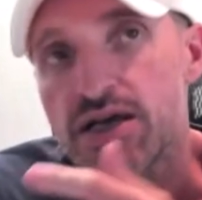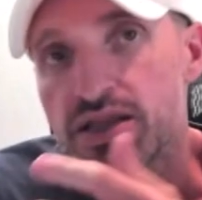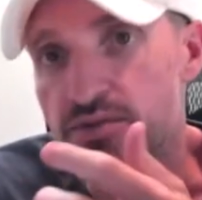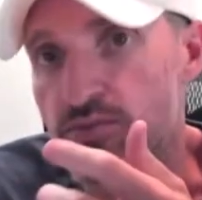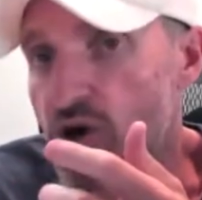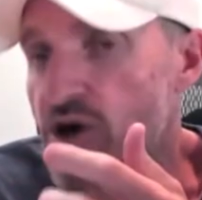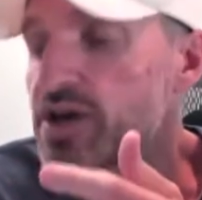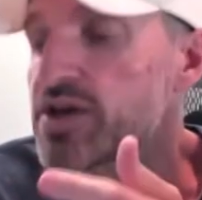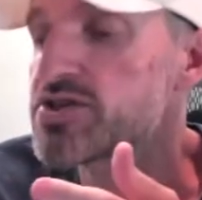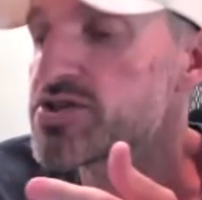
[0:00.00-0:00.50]
The
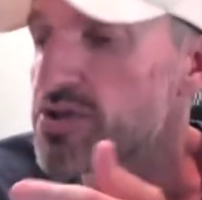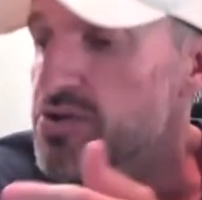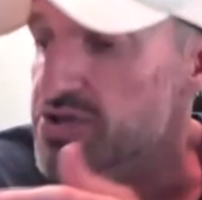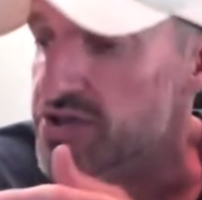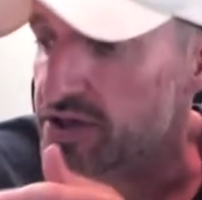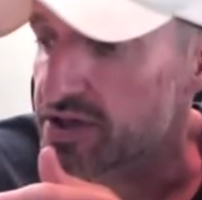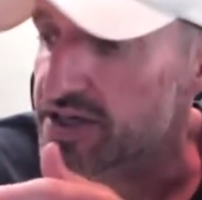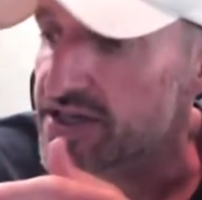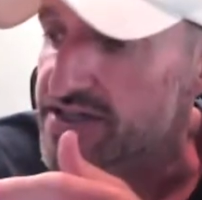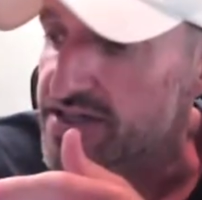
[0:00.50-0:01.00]
market's
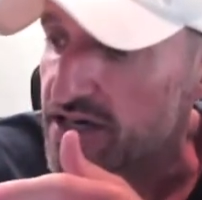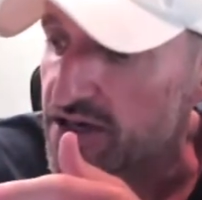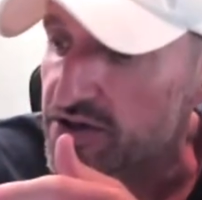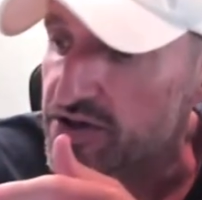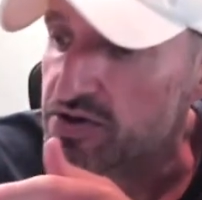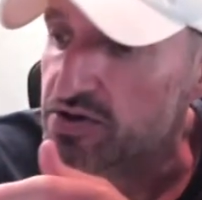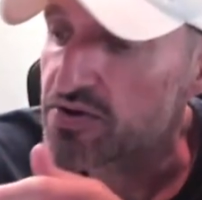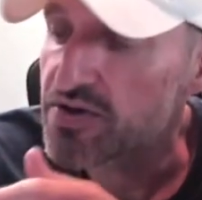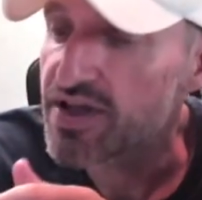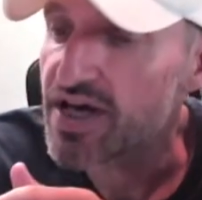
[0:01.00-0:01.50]
also going to tell
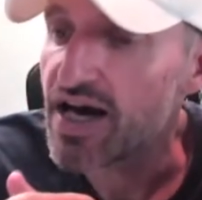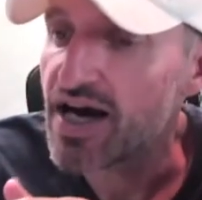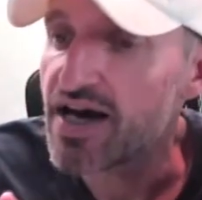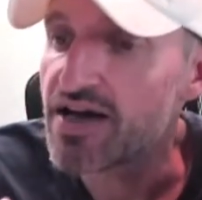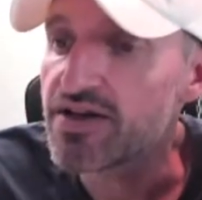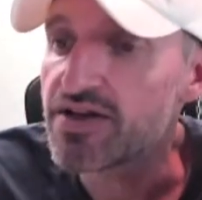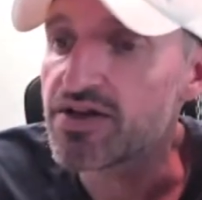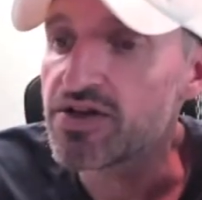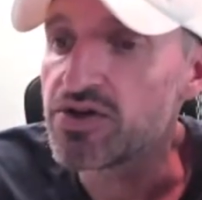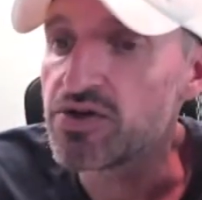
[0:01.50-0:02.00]
you
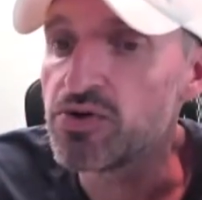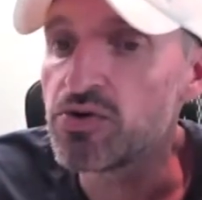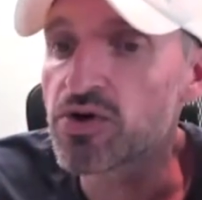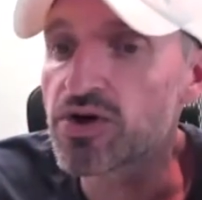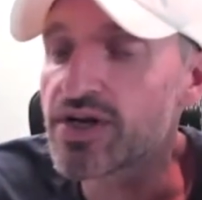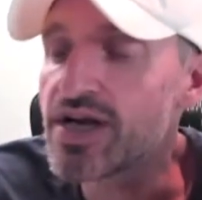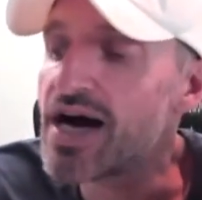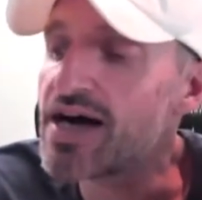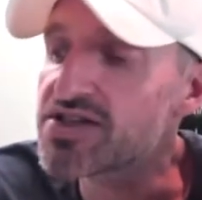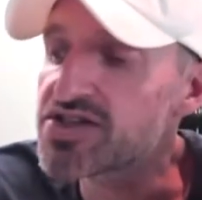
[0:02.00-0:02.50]
that you
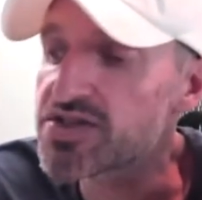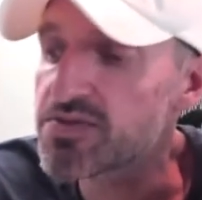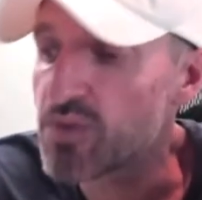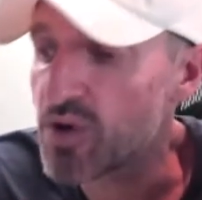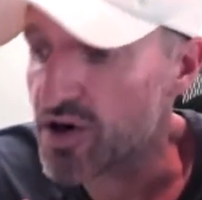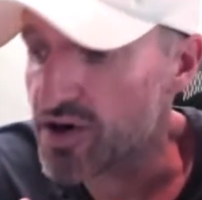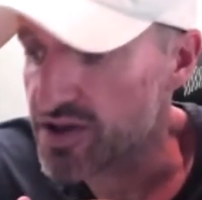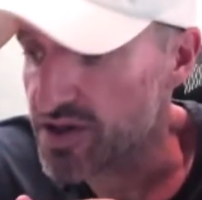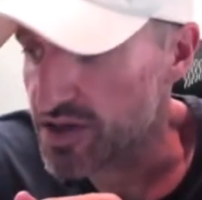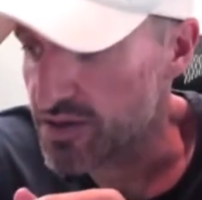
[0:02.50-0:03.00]
are not
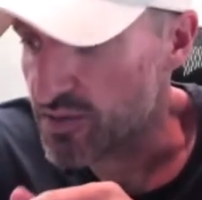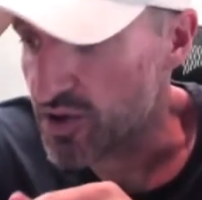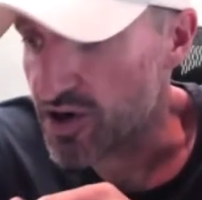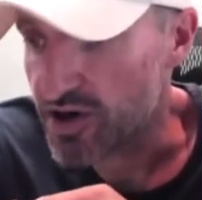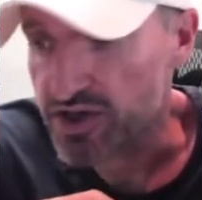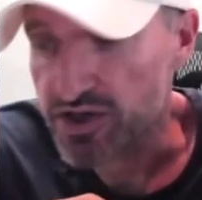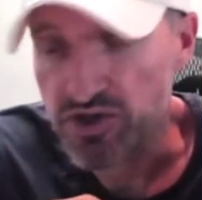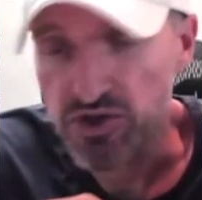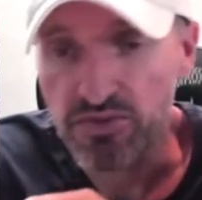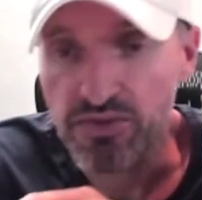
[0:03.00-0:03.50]
smarter than the
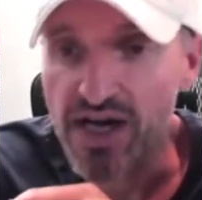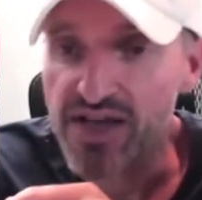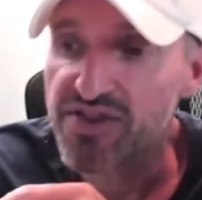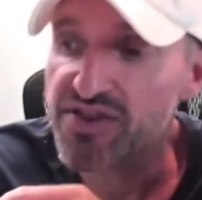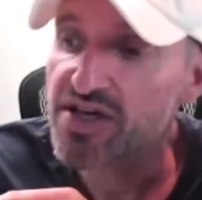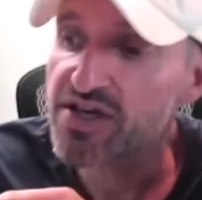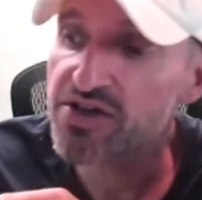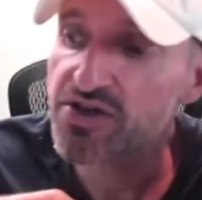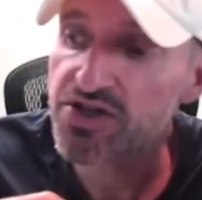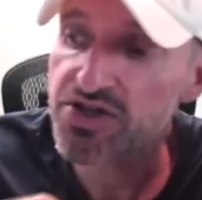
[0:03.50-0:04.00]
market. You might
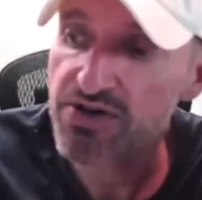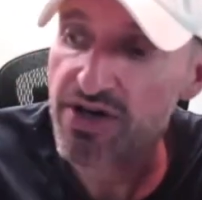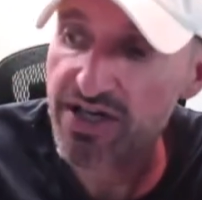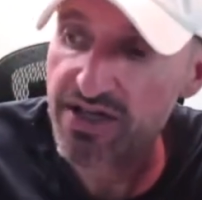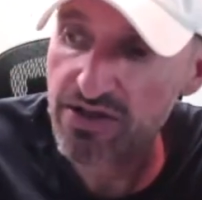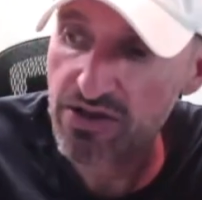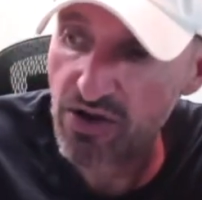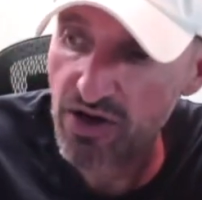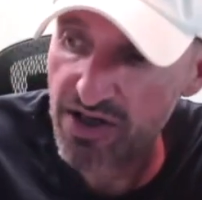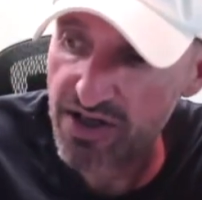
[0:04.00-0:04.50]
think you're
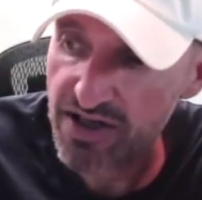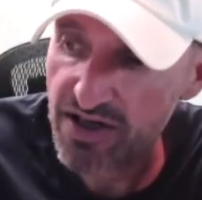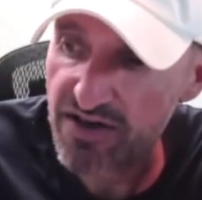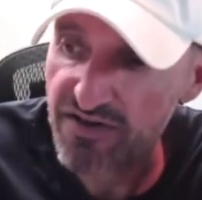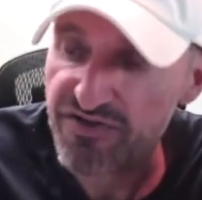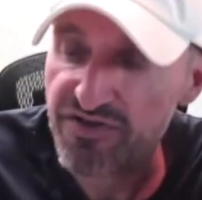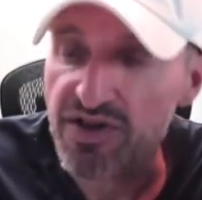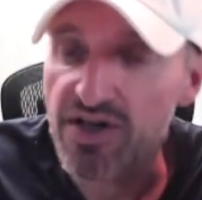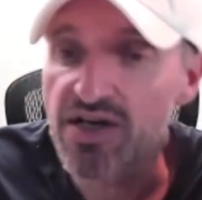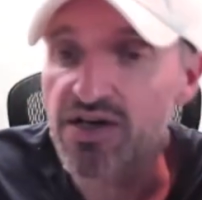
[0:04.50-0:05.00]
trading long
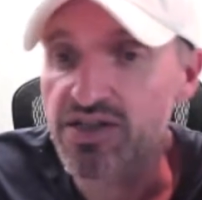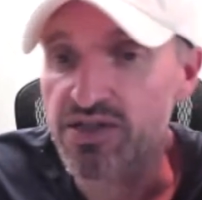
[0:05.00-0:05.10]
enough.